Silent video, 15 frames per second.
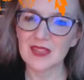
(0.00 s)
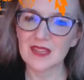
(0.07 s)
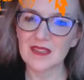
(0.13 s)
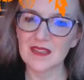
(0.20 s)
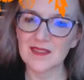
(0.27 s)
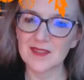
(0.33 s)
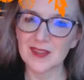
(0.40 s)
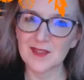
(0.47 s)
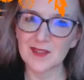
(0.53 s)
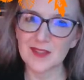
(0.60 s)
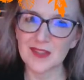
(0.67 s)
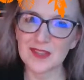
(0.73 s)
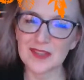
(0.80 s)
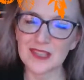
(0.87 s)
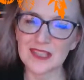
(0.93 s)
It is
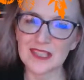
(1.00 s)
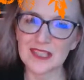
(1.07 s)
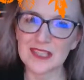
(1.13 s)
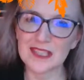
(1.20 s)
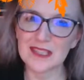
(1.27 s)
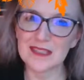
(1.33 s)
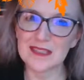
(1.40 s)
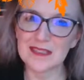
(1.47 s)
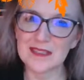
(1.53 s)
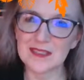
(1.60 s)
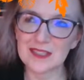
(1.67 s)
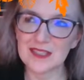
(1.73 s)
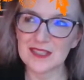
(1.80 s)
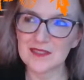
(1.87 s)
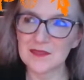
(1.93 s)
definitely. Uh,
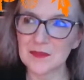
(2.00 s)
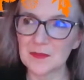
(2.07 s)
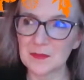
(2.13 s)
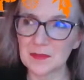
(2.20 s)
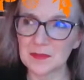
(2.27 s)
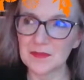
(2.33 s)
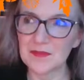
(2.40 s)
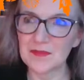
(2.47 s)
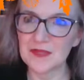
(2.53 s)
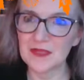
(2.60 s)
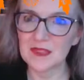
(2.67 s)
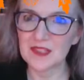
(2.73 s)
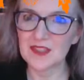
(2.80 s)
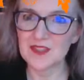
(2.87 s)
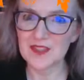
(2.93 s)

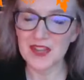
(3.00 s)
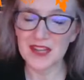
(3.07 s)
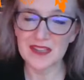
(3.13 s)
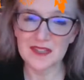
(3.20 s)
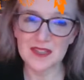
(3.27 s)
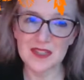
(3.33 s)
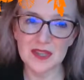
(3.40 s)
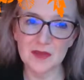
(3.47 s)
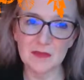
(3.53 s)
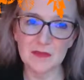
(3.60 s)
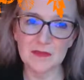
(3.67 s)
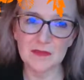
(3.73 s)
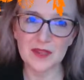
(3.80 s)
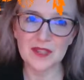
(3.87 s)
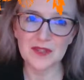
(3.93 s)
it's taken
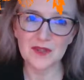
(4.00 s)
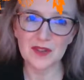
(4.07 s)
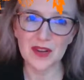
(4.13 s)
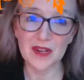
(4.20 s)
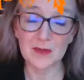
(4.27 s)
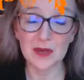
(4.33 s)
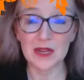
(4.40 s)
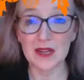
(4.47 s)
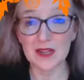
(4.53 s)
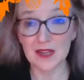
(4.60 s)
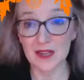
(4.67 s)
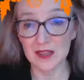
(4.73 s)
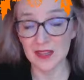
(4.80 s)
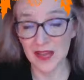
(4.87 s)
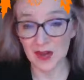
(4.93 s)
some bits of right. I mean, I,
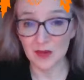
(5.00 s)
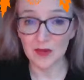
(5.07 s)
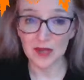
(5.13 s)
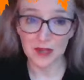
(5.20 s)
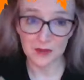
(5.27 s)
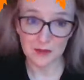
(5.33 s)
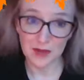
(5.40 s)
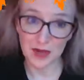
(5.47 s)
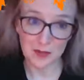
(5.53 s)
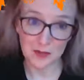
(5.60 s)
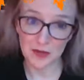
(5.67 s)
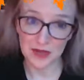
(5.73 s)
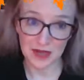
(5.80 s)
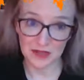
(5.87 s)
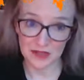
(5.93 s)
I uh, that one I, I
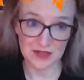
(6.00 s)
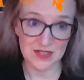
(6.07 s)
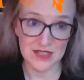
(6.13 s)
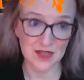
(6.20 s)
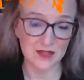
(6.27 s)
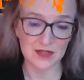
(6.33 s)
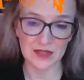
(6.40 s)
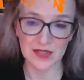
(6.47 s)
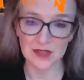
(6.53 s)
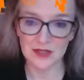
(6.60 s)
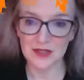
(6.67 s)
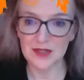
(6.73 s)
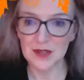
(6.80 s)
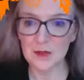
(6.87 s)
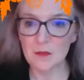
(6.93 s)
put out on
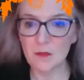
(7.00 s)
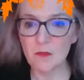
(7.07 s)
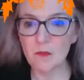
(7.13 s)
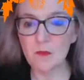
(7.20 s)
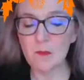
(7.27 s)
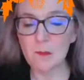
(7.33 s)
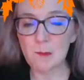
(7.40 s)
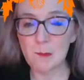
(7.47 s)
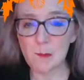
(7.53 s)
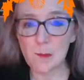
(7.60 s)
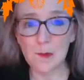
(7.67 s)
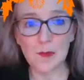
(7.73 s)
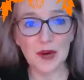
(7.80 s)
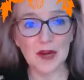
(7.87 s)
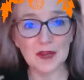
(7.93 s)
SoundCloud,
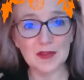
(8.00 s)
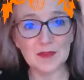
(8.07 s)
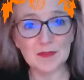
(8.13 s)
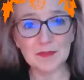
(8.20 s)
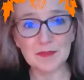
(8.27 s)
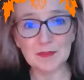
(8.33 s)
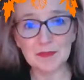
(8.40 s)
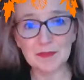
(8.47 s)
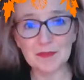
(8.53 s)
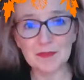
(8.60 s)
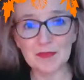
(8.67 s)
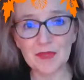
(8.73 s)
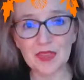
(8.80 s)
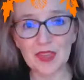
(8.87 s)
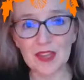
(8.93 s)
but
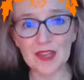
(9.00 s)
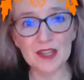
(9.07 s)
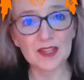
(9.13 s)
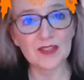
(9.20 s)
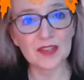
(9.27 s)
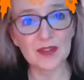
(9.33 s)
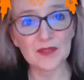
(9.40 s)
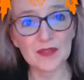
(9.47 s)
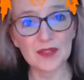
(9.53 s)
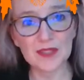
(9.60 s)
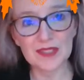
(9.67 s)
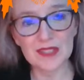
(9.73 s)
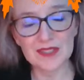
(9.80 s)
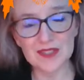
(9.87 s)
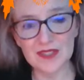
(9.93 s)
it
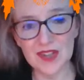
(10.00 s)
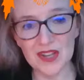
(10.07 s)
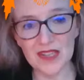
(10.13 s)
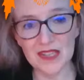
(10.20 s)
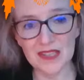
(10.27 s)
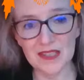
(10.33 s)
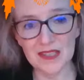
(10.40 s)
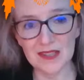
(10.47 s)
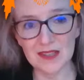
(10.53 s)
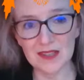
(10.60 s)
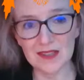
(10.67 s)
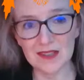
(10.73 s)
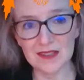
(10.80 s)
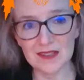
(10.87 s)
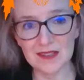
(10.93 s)
definitely has
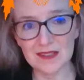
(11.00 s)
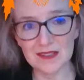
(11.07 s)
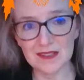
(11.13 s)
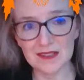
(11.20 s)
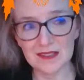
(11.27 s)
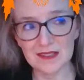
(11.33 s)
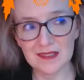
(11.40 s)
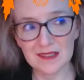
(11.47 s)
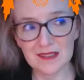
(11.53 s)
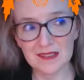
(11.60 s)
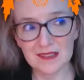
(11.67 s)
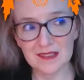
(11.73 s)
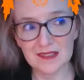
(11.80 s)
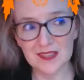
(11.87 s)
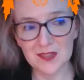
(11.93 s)
taken
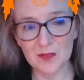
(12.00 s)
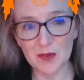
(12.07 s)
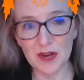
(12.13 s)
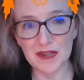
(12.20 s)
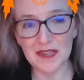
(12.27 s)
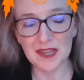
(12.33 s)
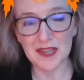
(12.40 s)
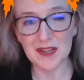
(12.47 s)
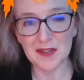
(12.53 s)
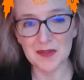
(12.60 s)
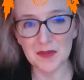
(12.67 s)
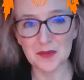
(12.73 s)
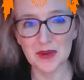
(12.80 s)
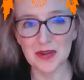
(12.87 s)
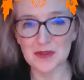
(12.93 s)
some writing I
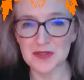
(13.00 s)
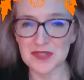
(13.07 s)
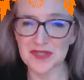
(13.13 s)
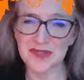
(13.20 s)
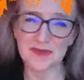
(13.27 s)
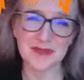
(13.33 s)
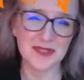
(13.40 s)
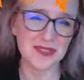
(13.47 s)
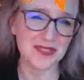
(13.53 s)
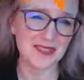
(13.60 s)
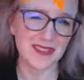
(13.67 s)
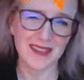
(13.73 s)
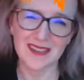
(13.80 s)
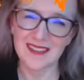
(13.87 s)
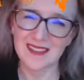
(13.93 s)
otherwise was
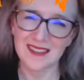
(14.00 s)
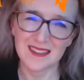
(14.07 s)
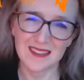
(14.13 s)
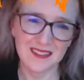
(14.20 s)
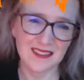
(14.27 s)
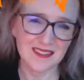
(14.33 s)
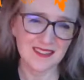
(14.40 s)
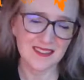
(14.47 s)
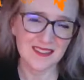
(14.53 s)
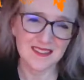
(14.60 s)
just like, eh,